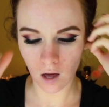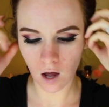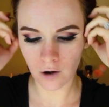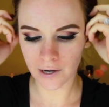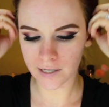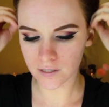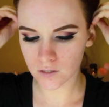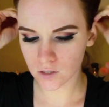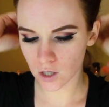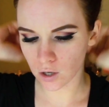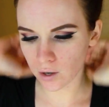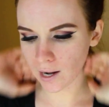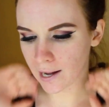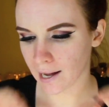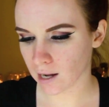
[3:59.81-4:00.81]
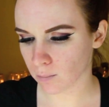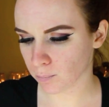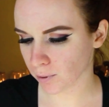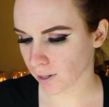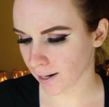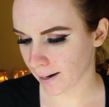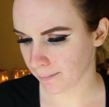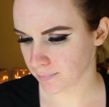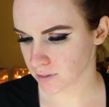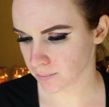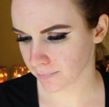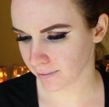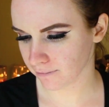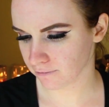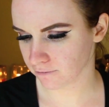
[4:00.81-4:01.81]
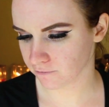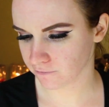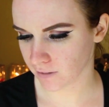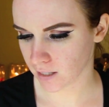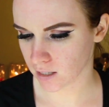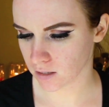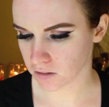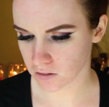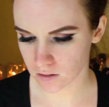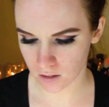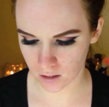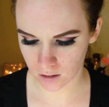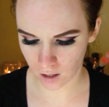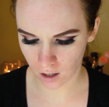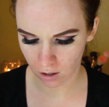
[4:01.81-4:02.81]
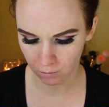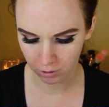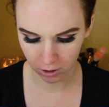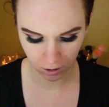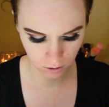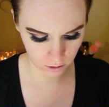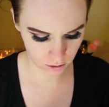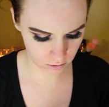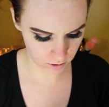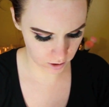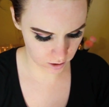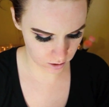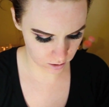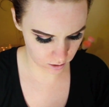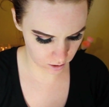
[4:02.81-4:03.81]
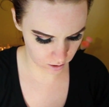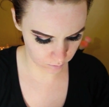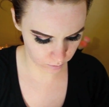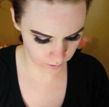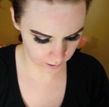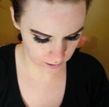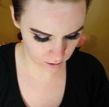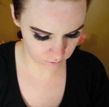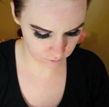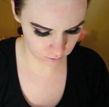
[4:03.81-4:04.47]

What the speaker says: Alright, so I have primed my face, and now we're going to go in and apply that